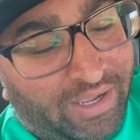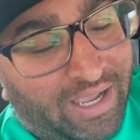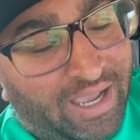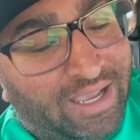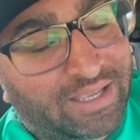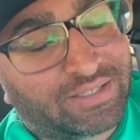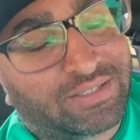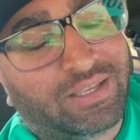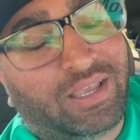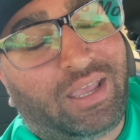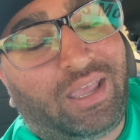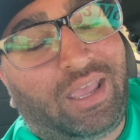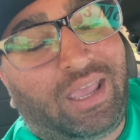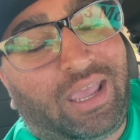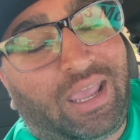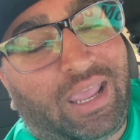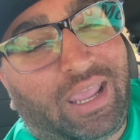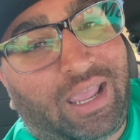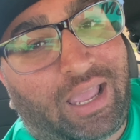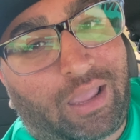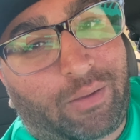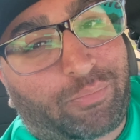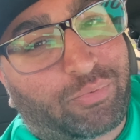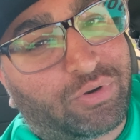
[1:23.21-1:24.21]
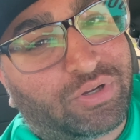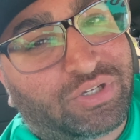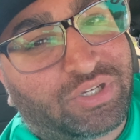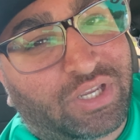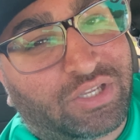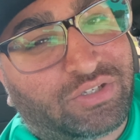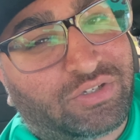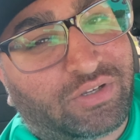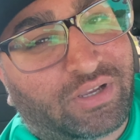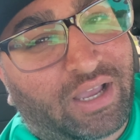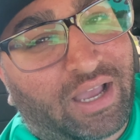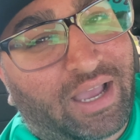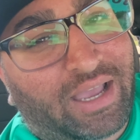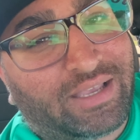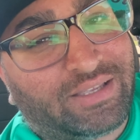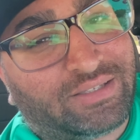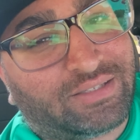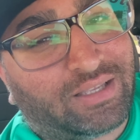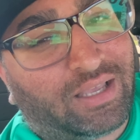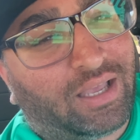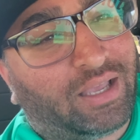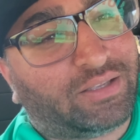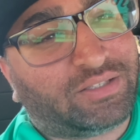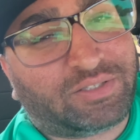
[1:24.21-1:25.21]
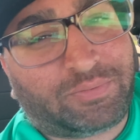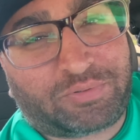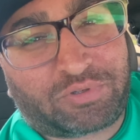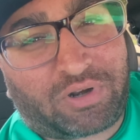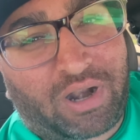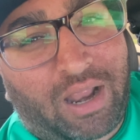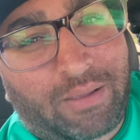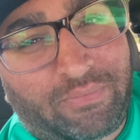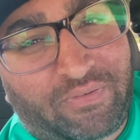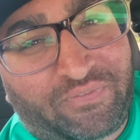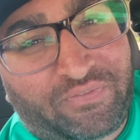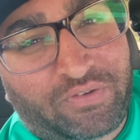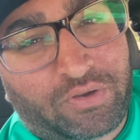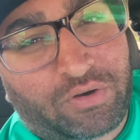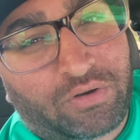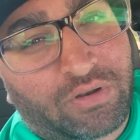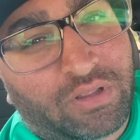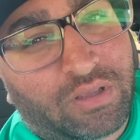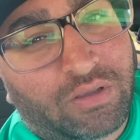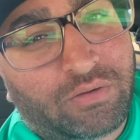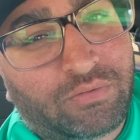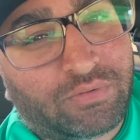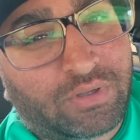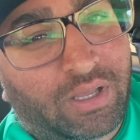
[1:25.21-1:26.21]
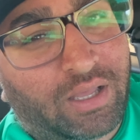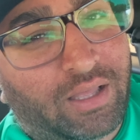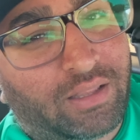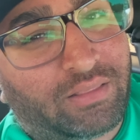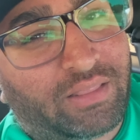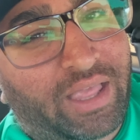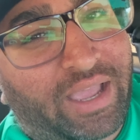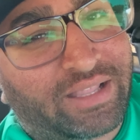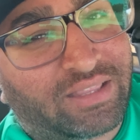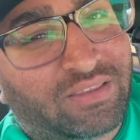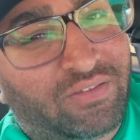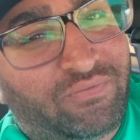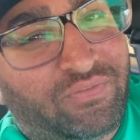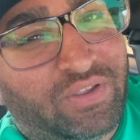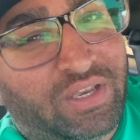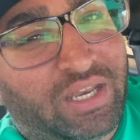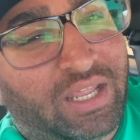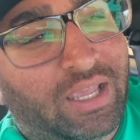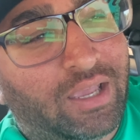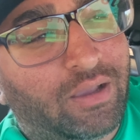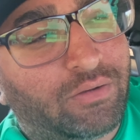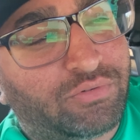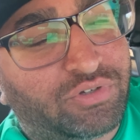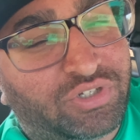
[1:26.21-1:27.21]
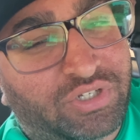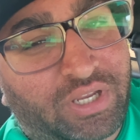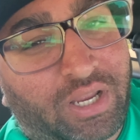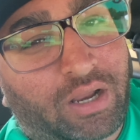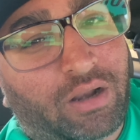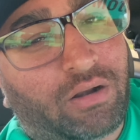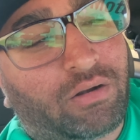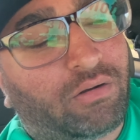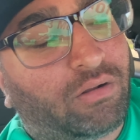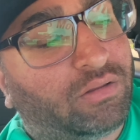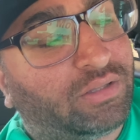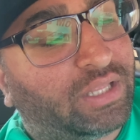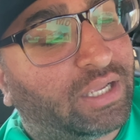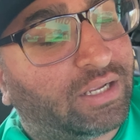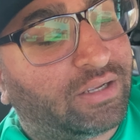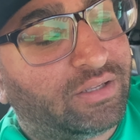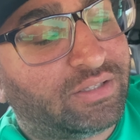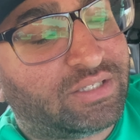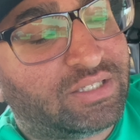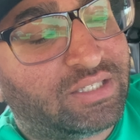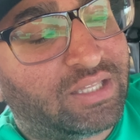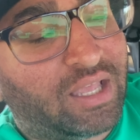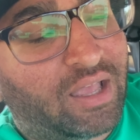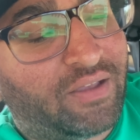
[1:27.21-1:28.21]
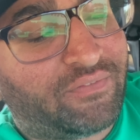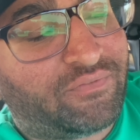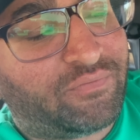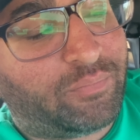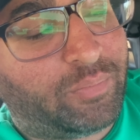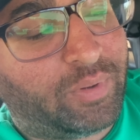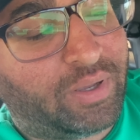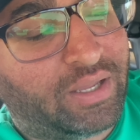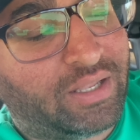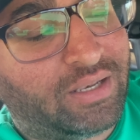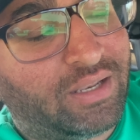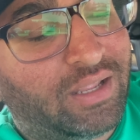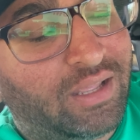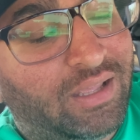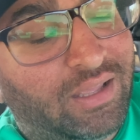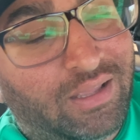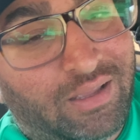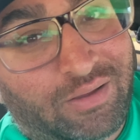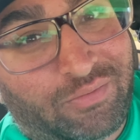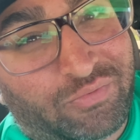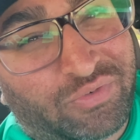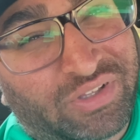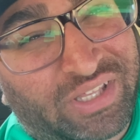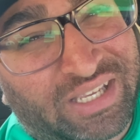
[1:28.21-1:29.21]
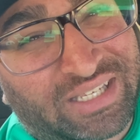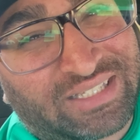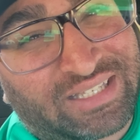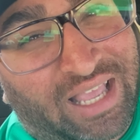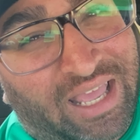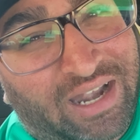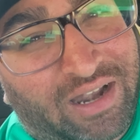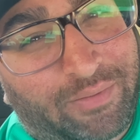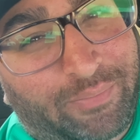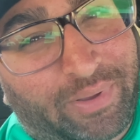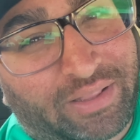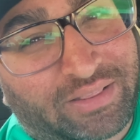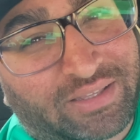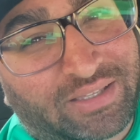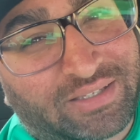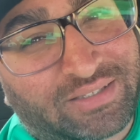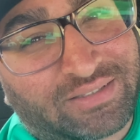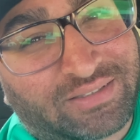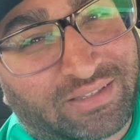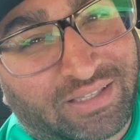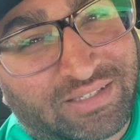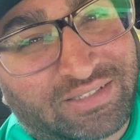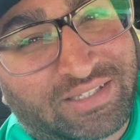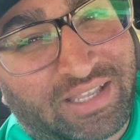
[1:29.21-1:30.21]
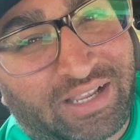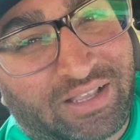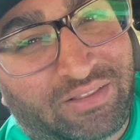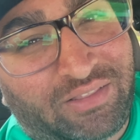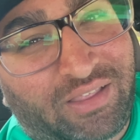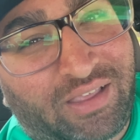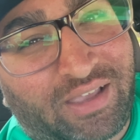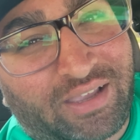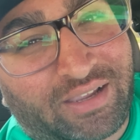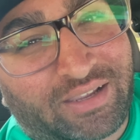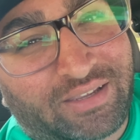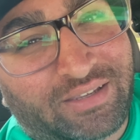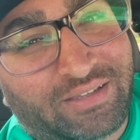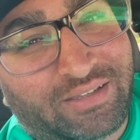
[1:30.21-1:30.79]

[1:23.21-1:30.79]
guys, hey, I appreciate you guys. Subscribe if you're new. Like the video, share, all that good stuff. But really excited about this. Let's take a look.